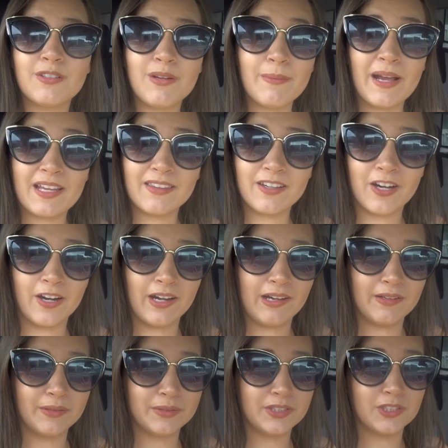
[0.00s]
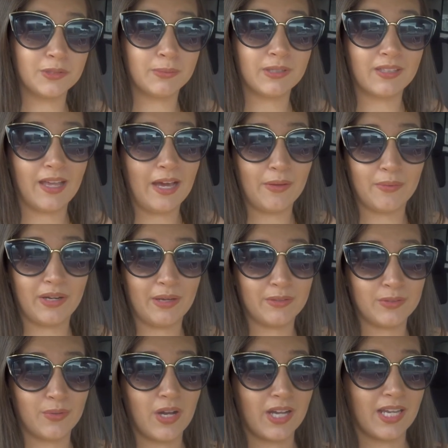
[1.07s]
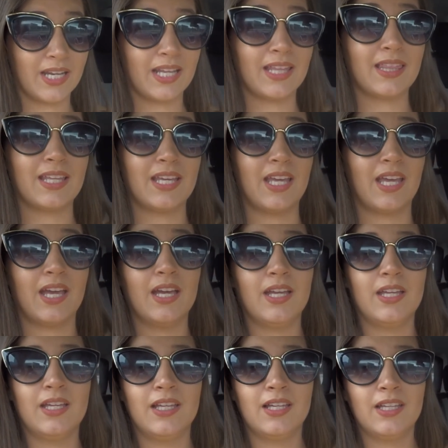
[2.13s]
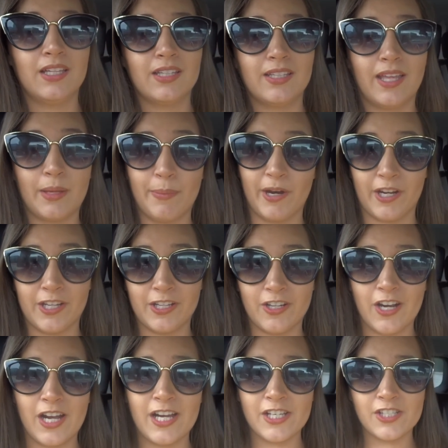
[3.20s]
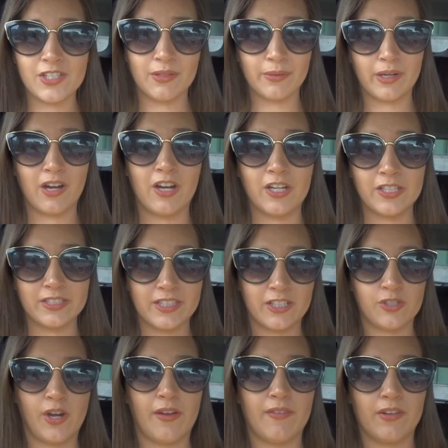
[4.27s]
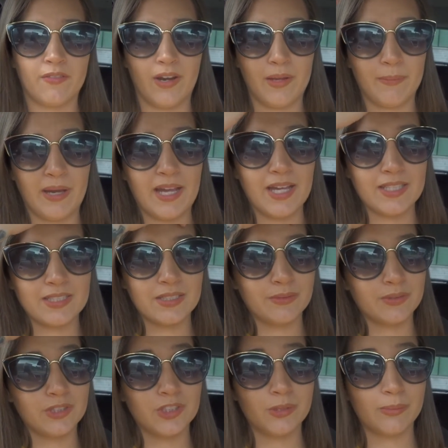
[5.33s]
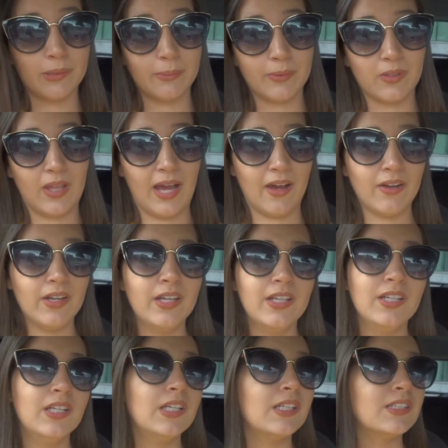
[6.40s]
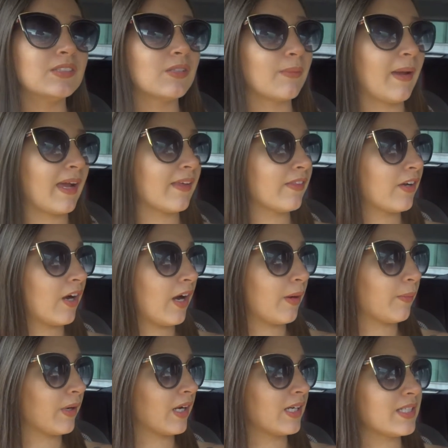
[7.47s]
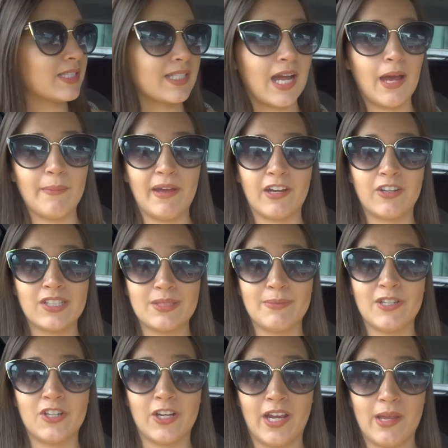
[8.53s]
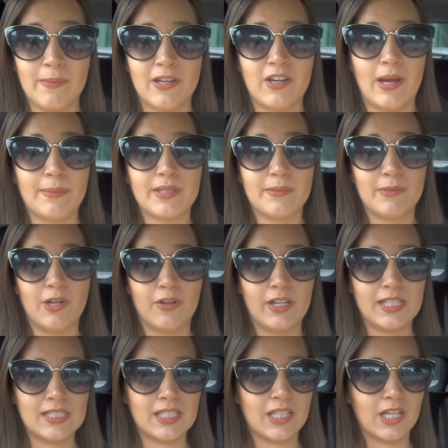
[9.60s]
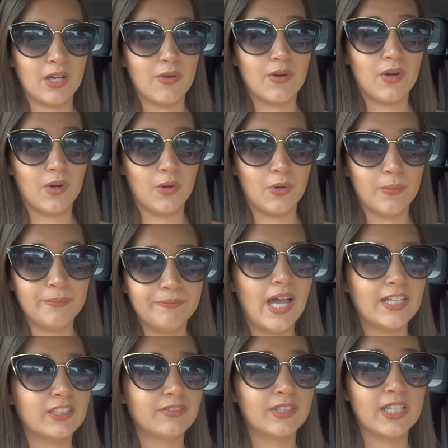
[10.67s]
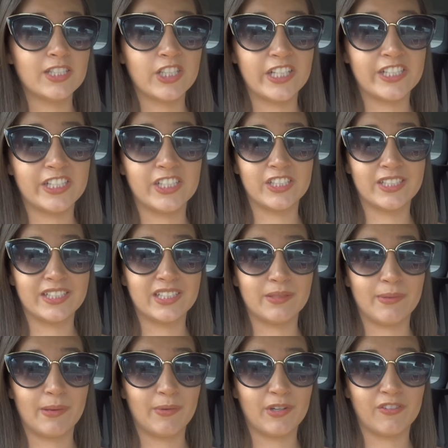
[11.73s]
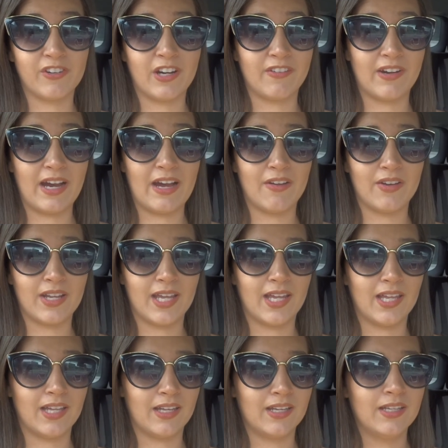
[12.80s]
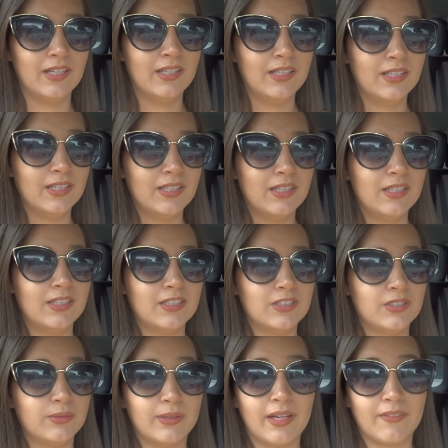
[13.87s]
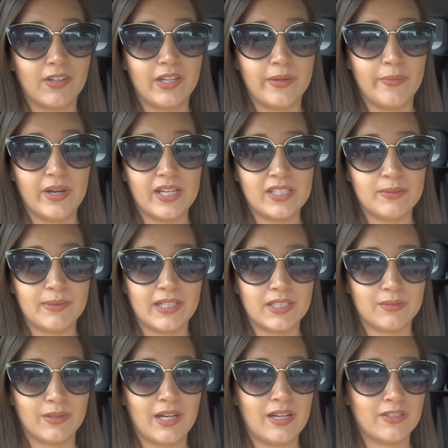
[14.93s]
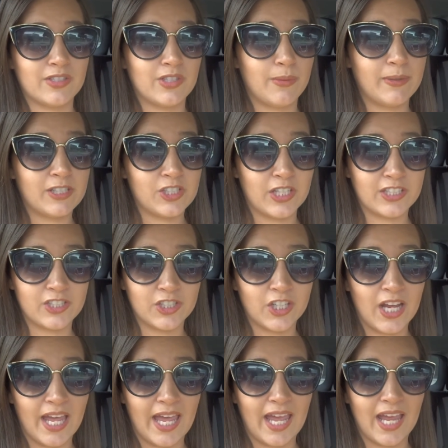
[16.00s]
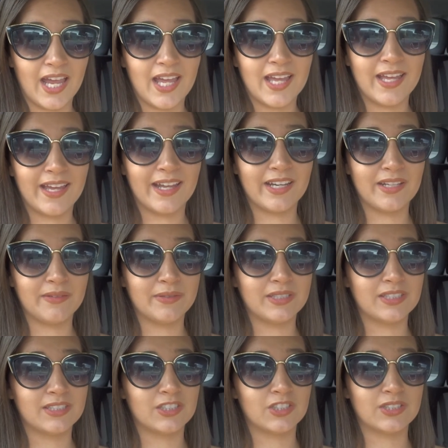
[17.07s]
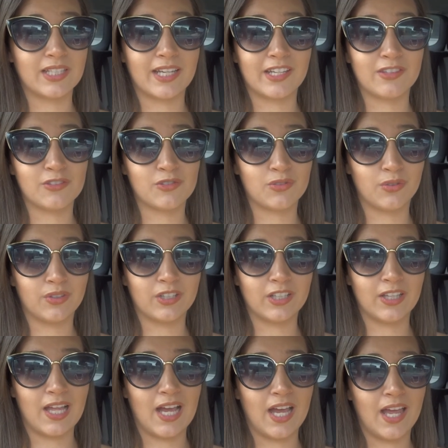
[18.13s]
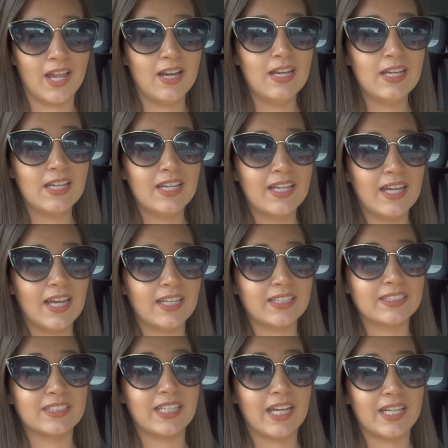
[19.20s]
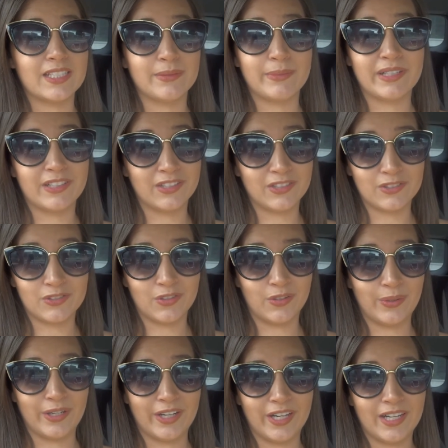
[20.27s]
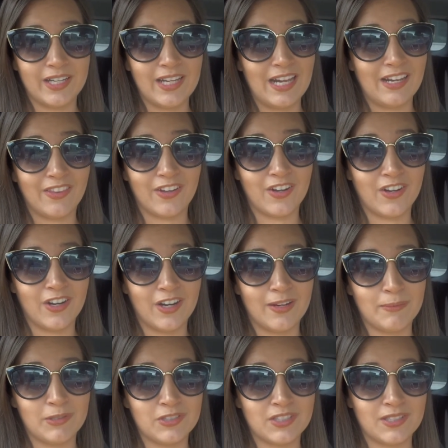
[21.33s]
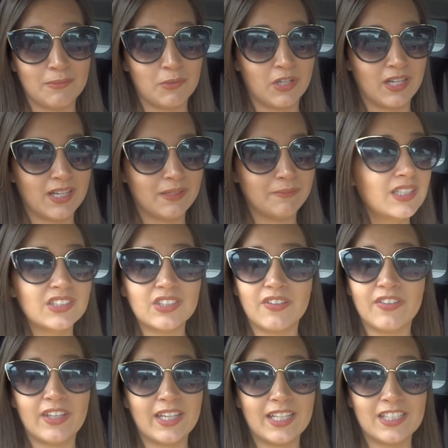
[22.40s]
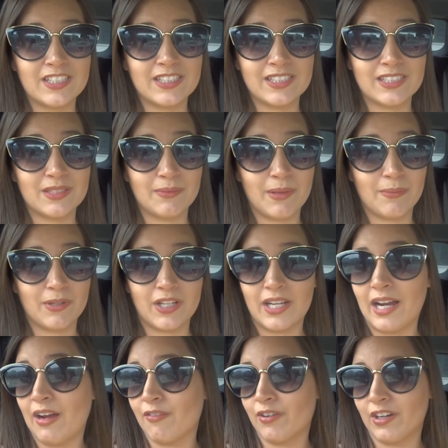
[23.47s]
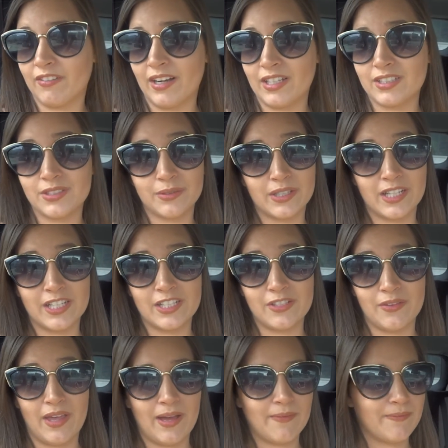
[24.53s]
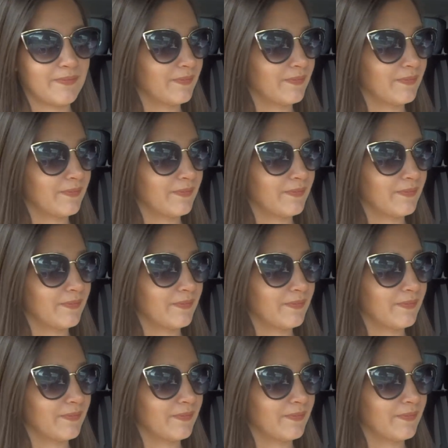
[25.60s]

So we're back in the car now. It was super loud when I was walking in the like parking garage. There were cars like driving right by us, and it was super duper loud. So we're back in the car. We're gonna stop at Krispy Kreme and grab some donuts and then go home. I just feel like J just needs to be able to run around and do whatever he wants because we were out so much yesterday, and he was just like in the stroller a lot, and then today he's been in the stroller and in the car most of the morning. So I feel like he just needs to be able to get out and run around, so we're gonna do that.